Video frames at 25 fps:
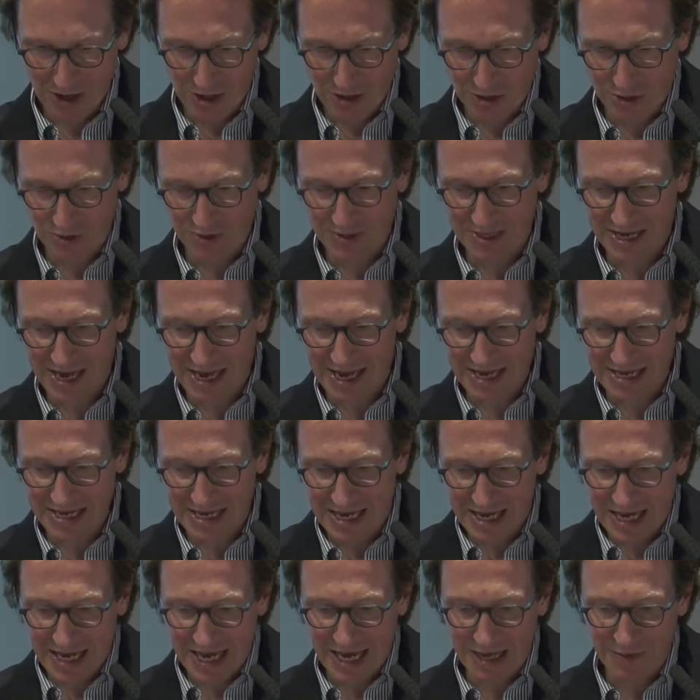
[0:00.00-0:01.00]

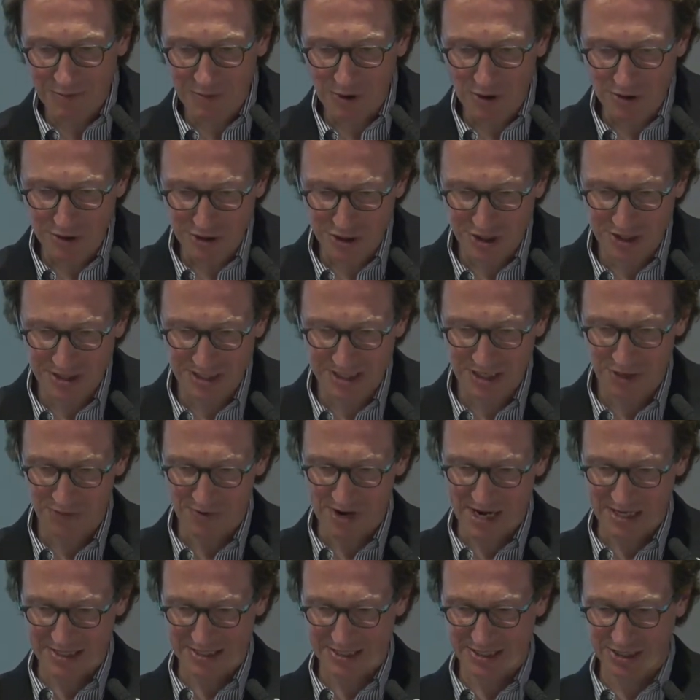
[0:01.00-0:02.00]
Today, emergency
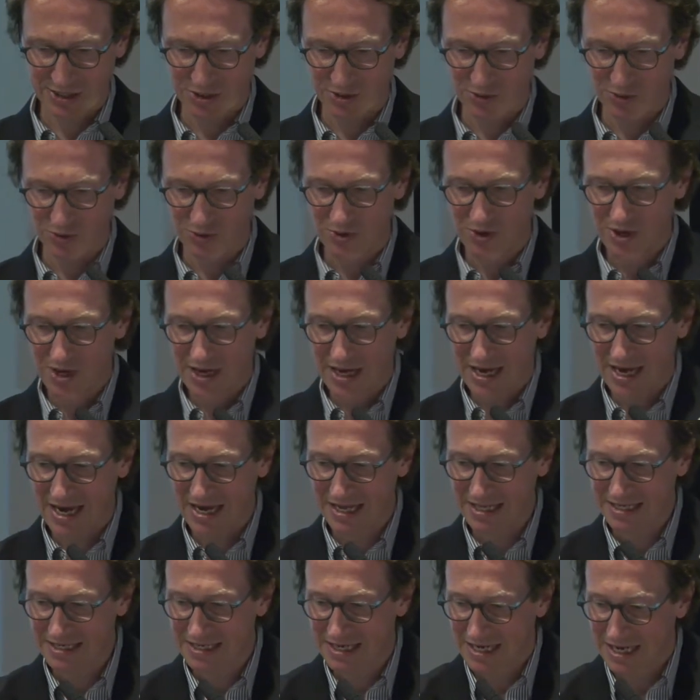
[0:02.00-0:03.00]
rescue
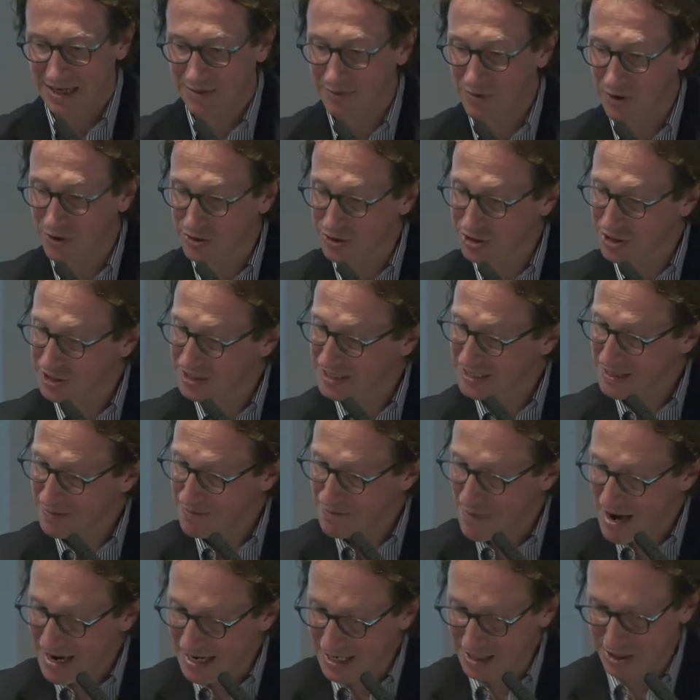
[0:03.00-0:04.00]
and emergency
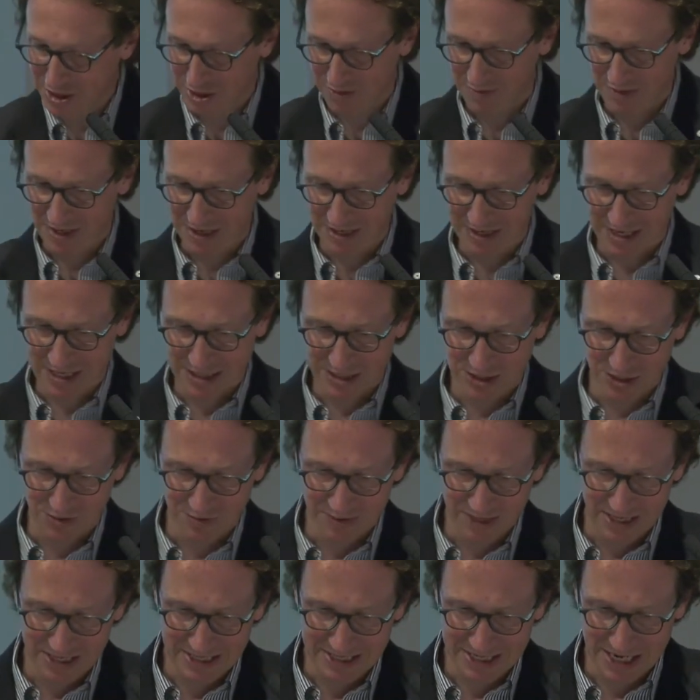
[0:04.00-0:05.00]
management, as
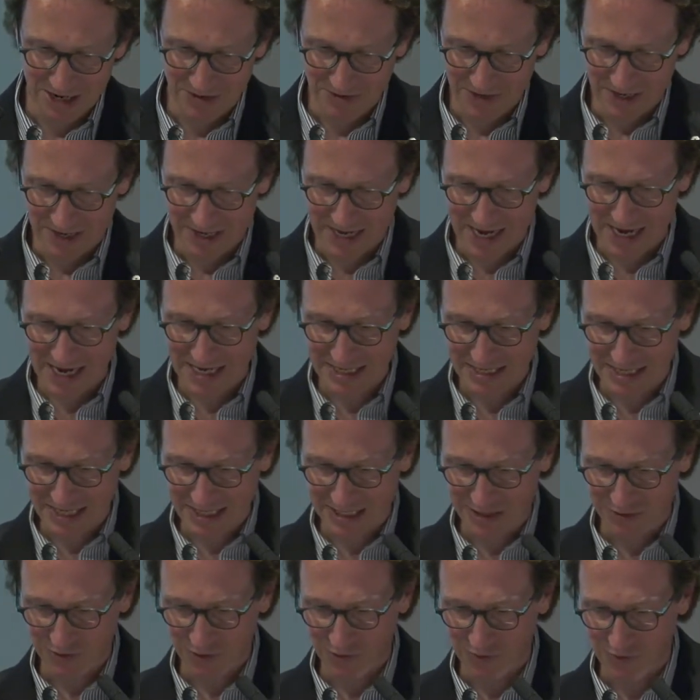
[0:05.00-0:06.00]
humanitarian aid
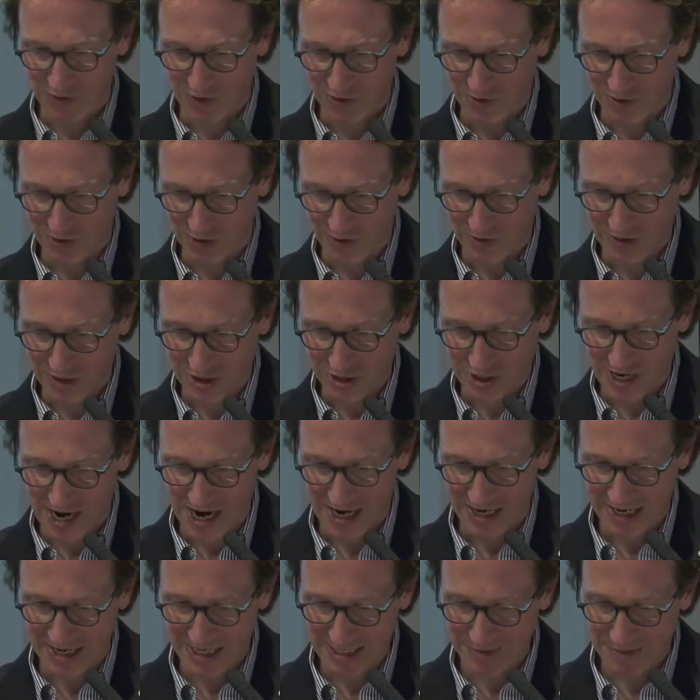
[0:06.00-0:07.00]
is referred to in
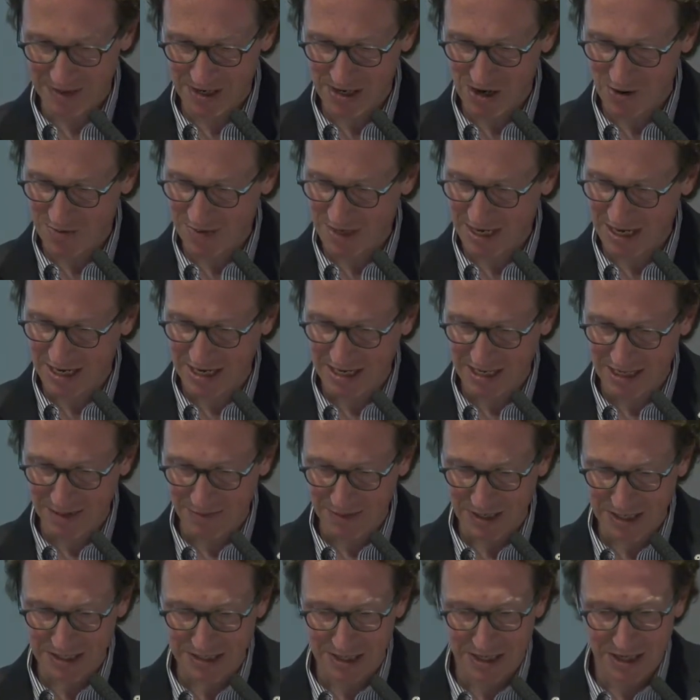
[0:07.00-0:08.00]
China, is becoming a little
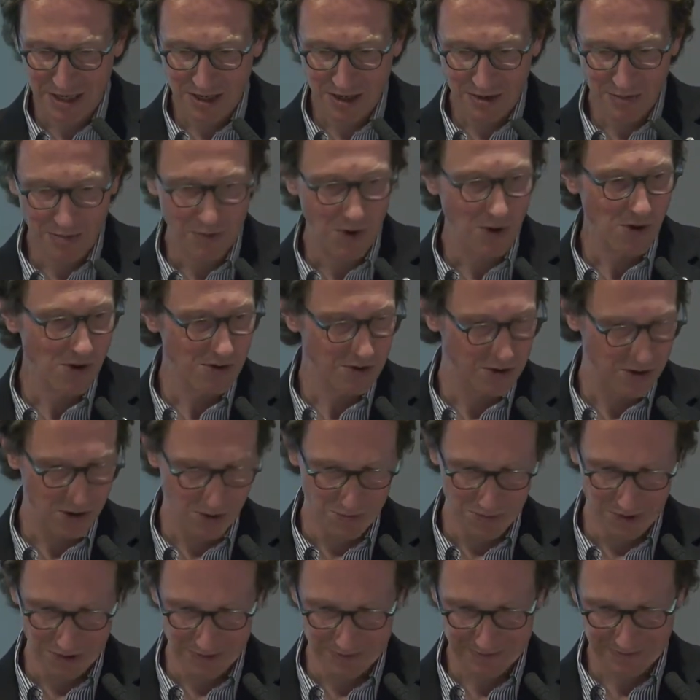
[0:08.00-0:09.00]
bit more
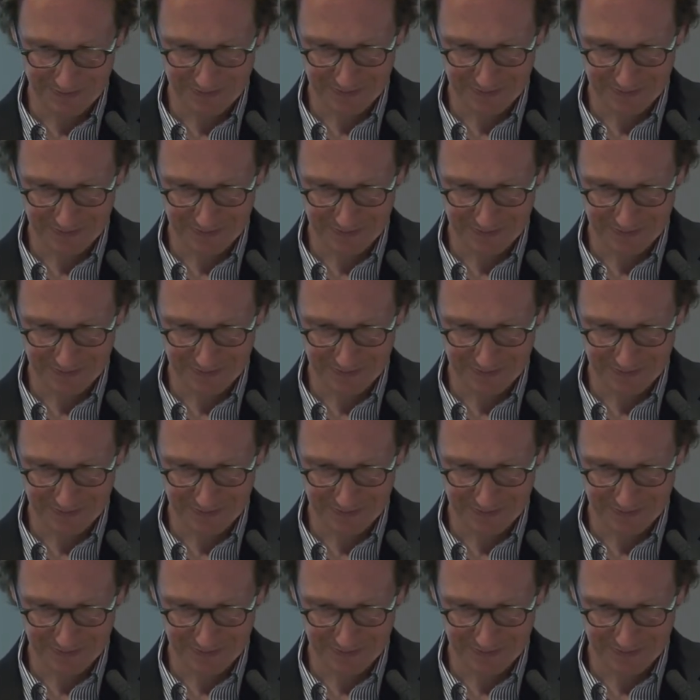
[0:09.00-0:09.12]
common.